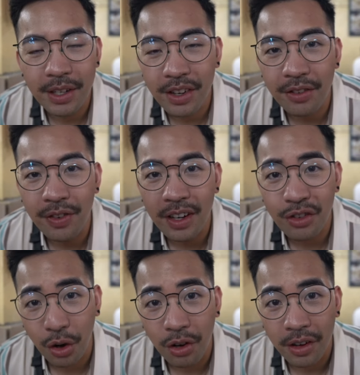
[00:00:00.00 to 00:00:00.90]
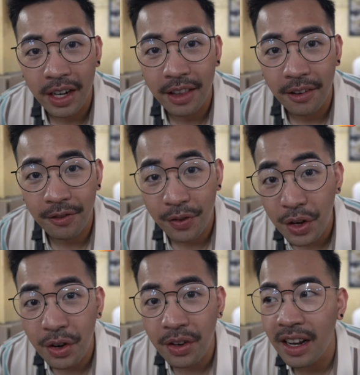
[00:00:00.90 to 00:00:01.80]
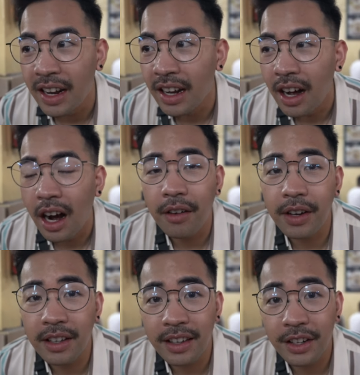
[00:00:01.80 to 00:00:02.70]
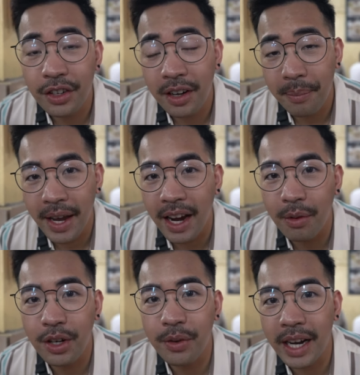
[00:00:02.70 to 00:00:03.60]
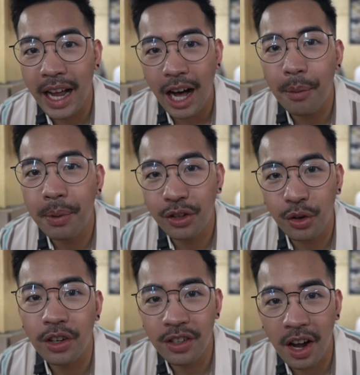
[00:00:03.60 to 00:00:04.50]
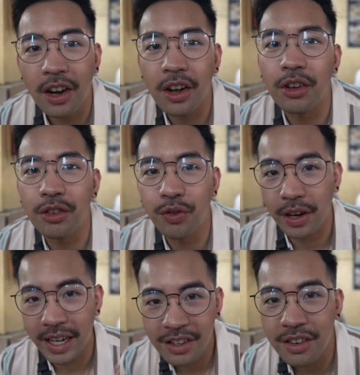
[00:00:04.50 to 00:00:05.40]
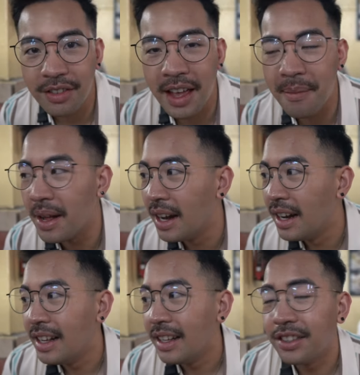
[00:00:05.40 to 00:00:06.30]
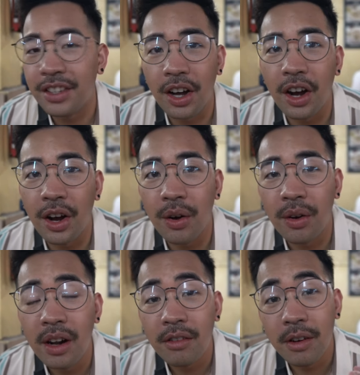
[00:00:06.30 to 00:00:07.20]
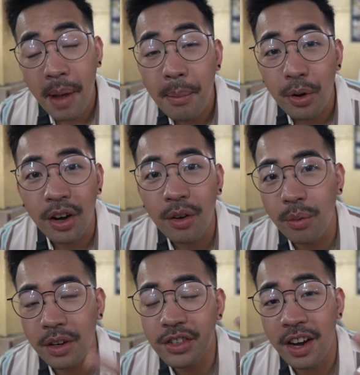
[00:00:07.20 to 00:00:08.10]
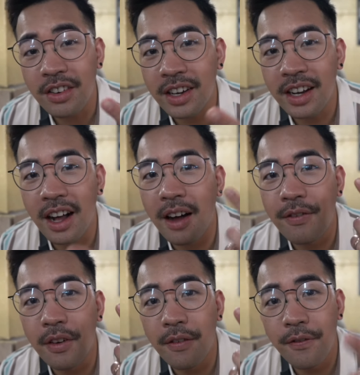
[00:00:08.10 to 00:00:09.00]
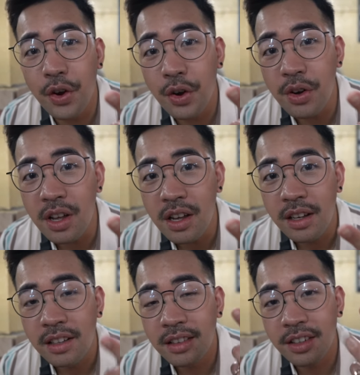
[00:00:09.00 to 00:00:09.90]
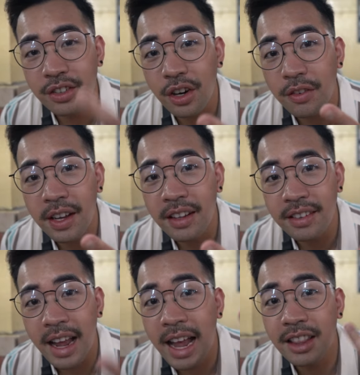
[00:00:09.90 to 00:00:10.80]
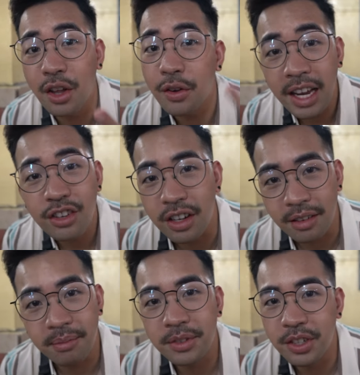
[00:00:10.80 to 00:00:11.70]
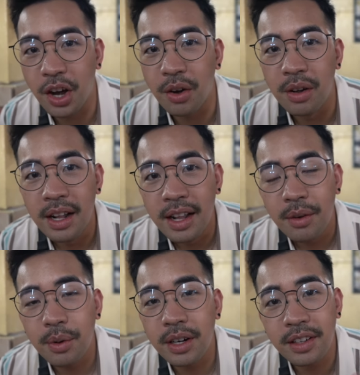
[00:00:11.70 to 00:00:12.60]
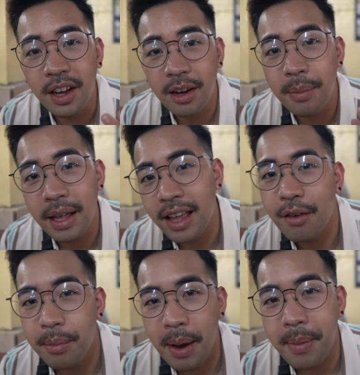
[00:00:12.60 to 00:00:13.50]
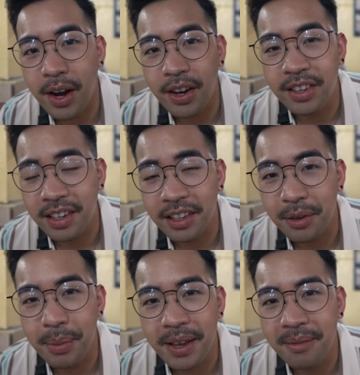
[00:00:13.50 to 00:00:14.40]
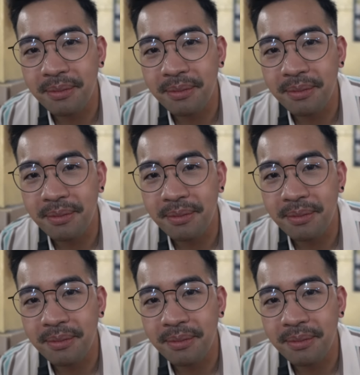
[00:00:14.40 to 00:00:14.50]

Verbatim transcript: We just finished ordering their food. Obviously, to compare, we're doing outdoor tacos for each of them. So remember, we're judging it off of food, the service, and location. So we're gonna talk about that with my parents in a little bit.